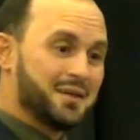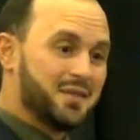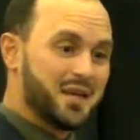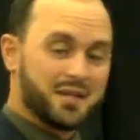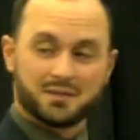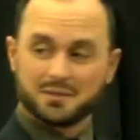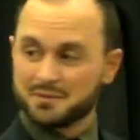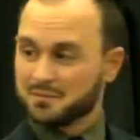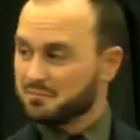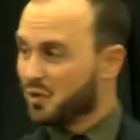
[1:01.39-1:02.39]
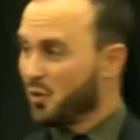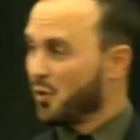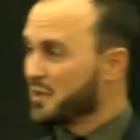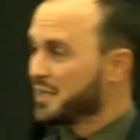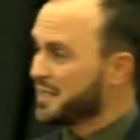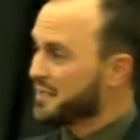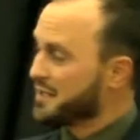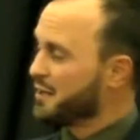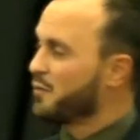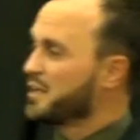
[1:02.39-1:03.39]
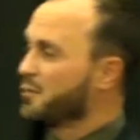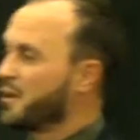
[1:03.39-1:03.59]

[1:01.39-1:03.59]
then the Lord didn't get done what He